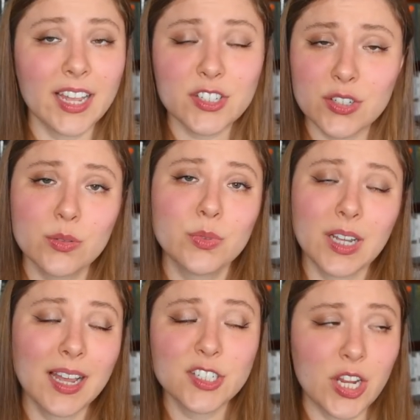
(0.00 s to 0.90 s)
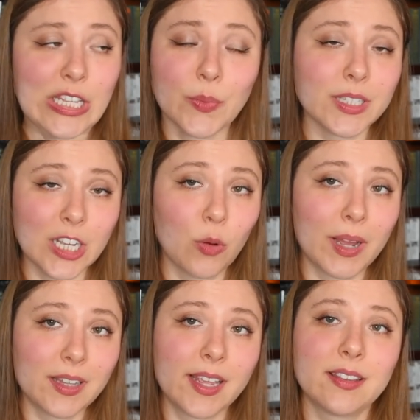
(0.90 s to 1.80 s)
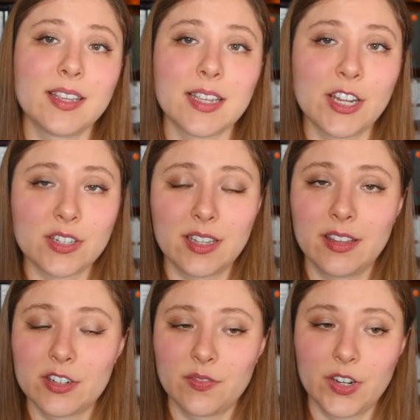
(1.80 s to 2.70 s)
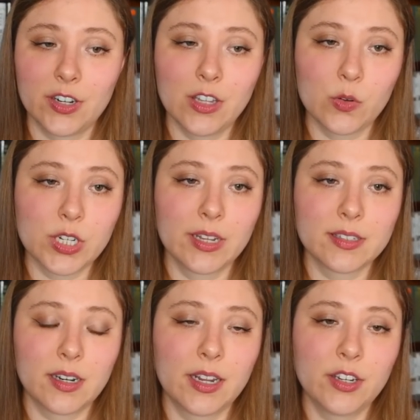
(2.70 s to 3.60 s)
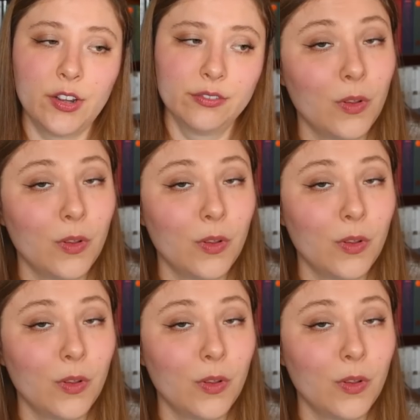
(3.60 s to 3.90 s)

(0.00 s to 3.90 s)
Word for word: I do re- I genuinely hope I like this. I just think there's a very low chance that I do.